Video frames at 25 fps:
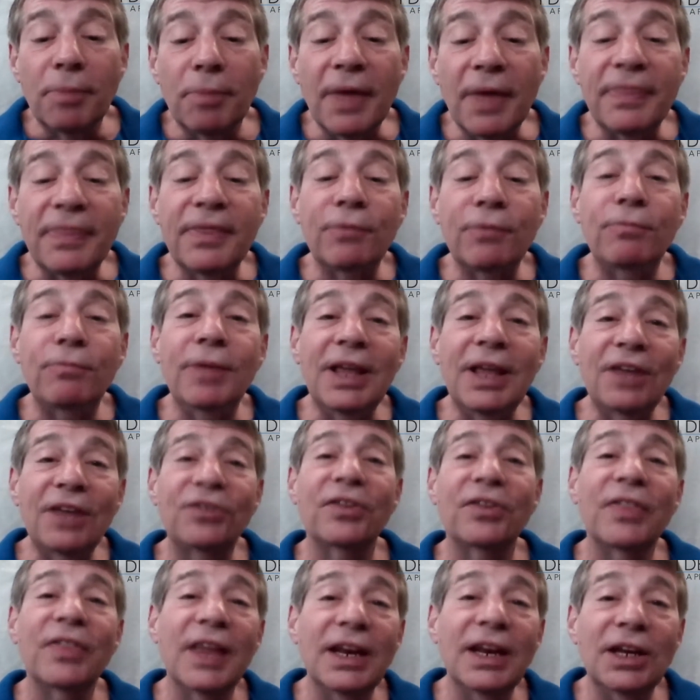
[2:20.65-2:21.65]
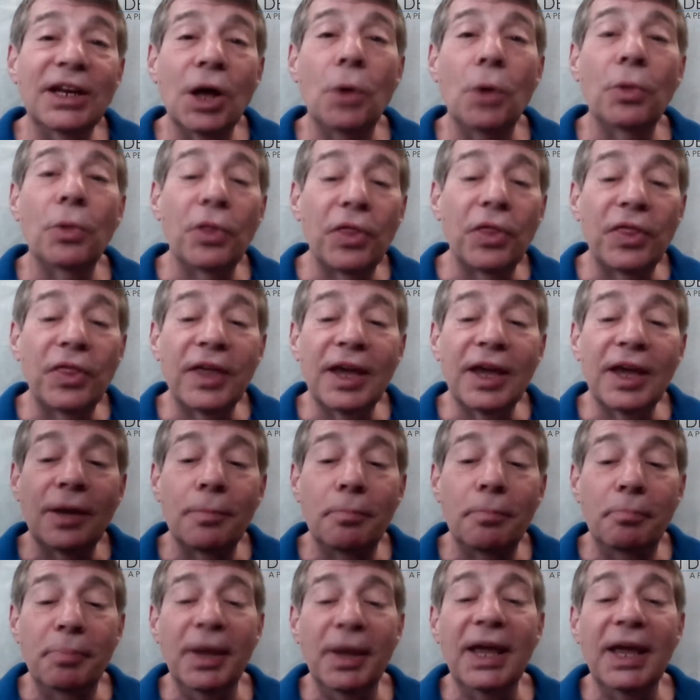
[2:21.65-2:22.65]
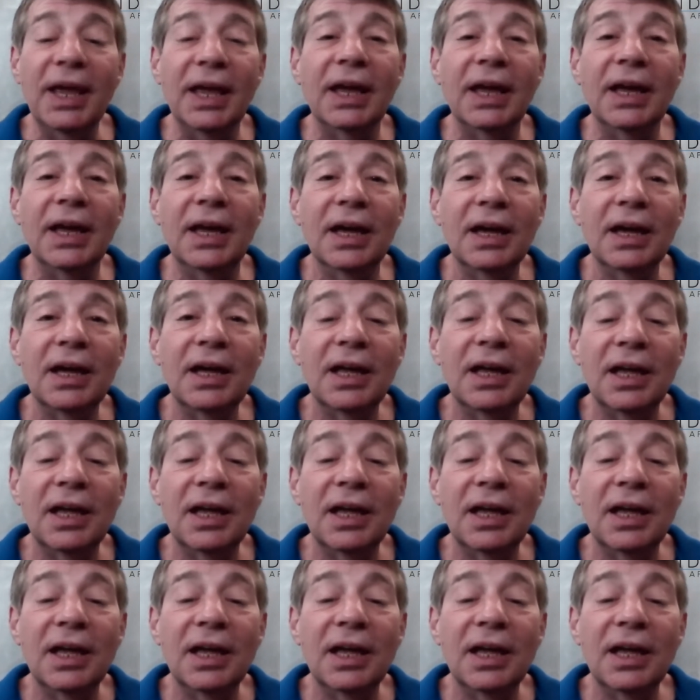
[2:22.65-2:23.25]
And the reason they don't think big